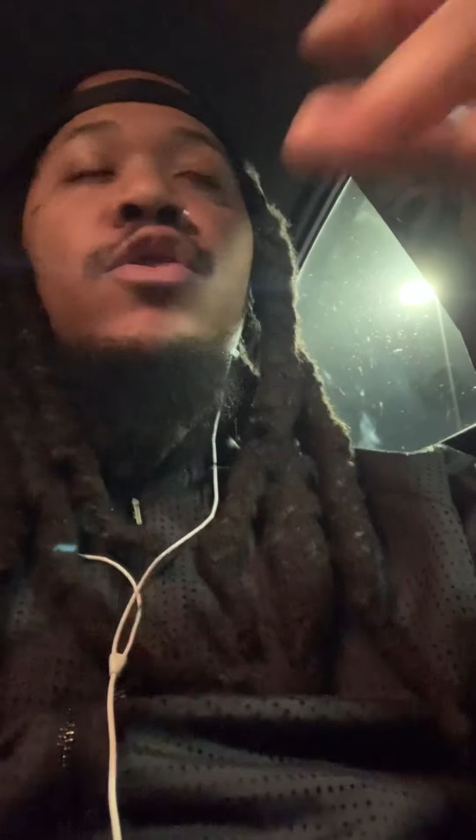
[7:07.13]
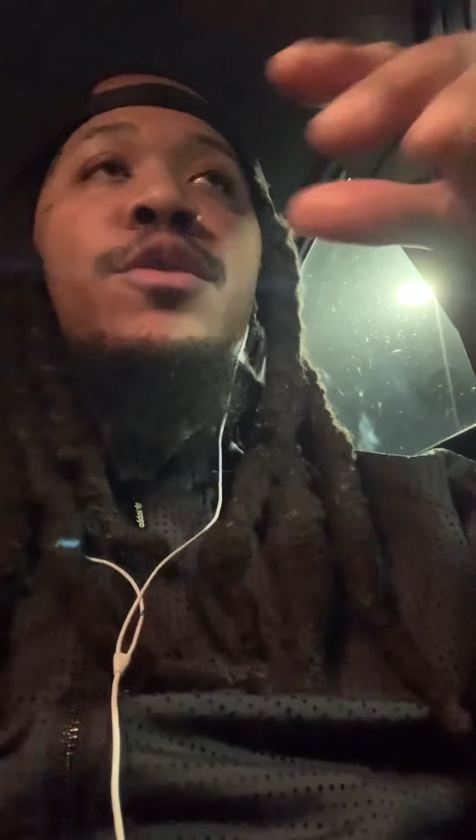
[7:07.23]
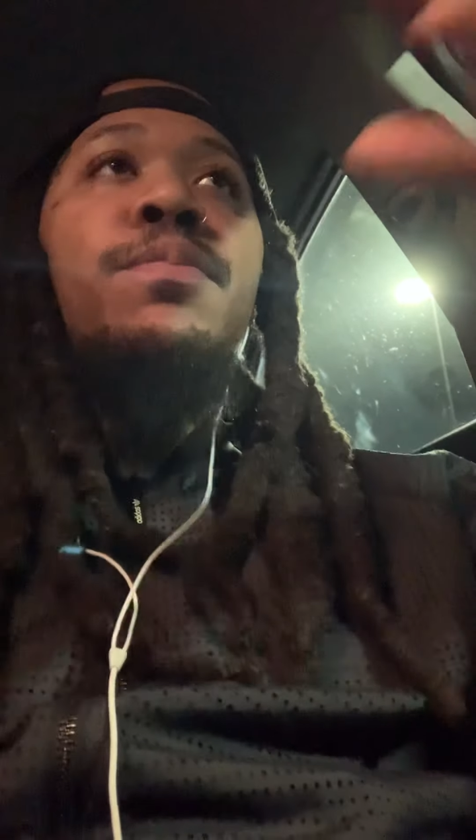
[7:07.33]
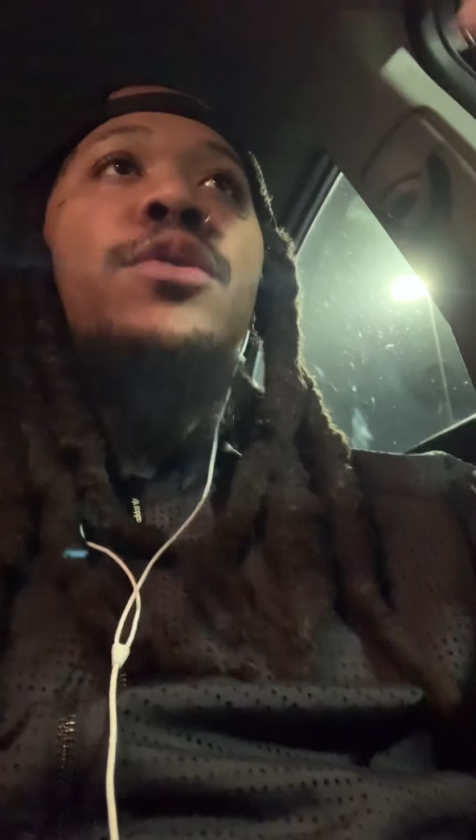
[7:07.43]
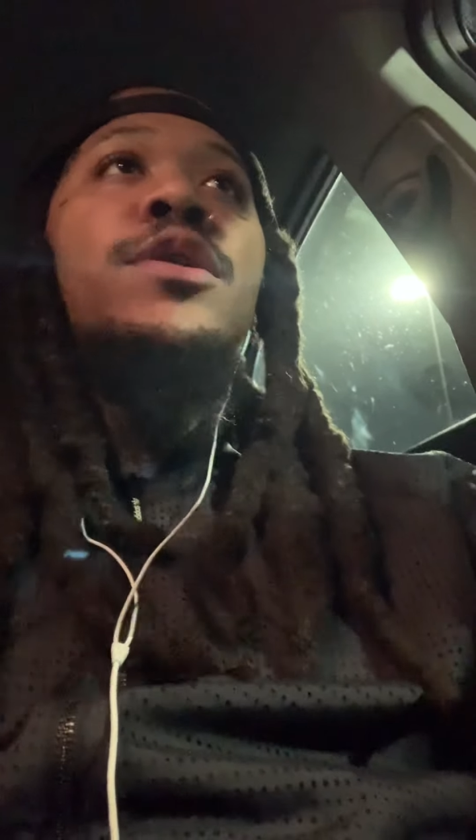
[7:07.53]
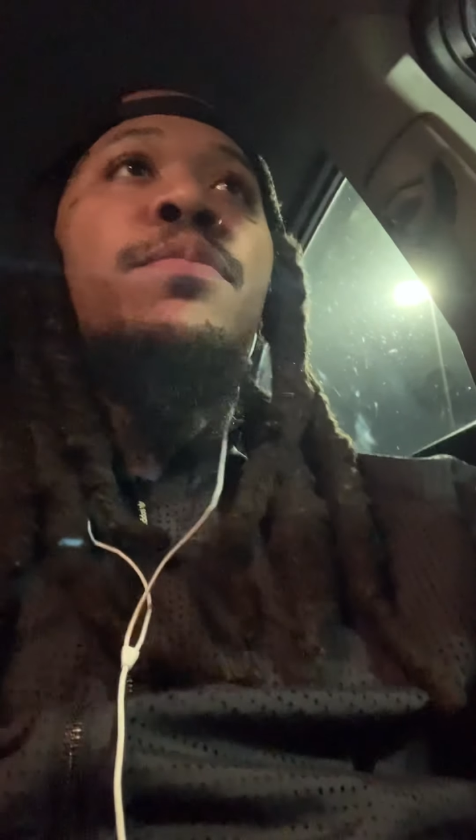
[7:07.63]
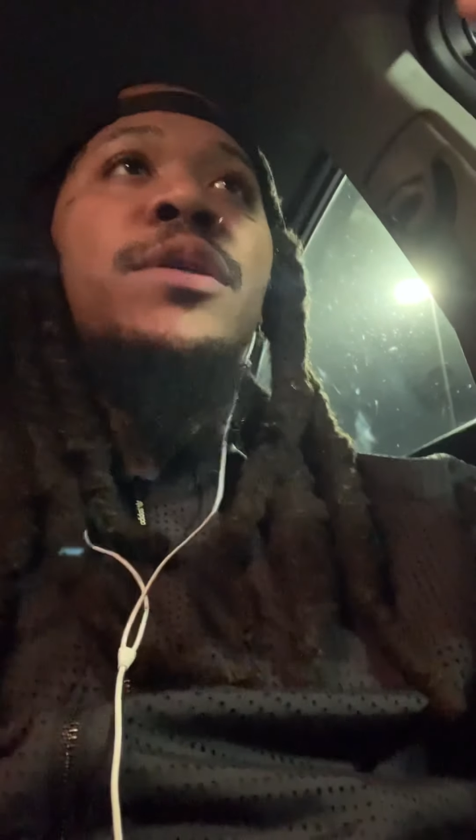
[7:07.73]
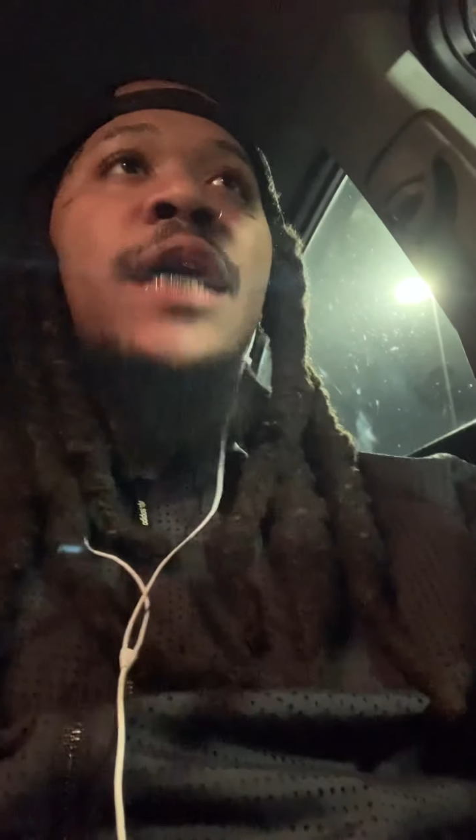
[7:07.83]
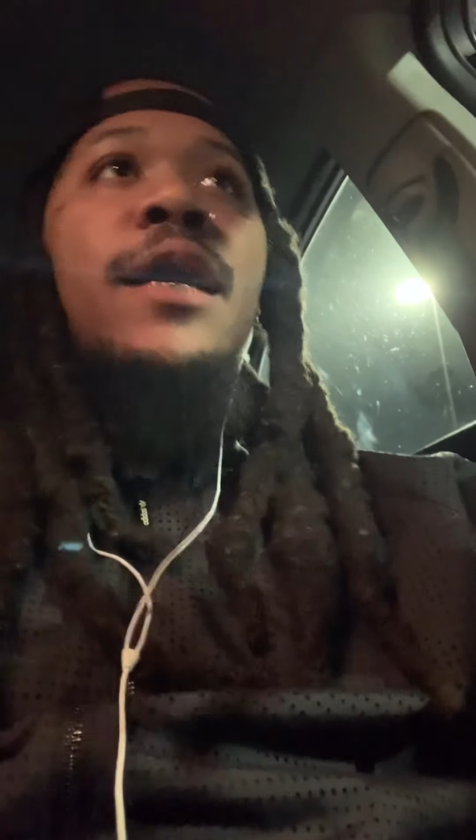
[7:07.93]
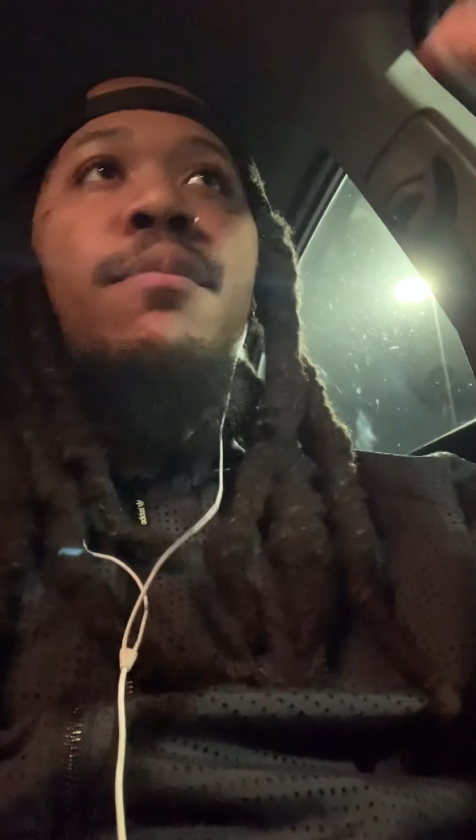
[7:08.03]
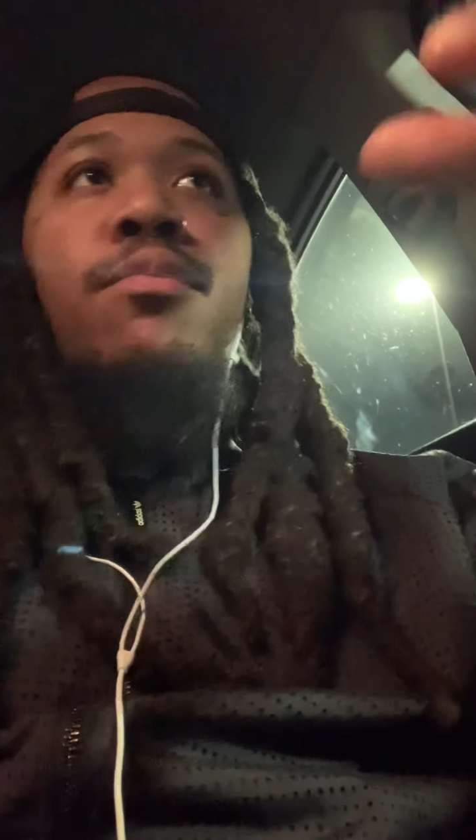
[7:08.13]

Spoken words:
You're supposed to protect the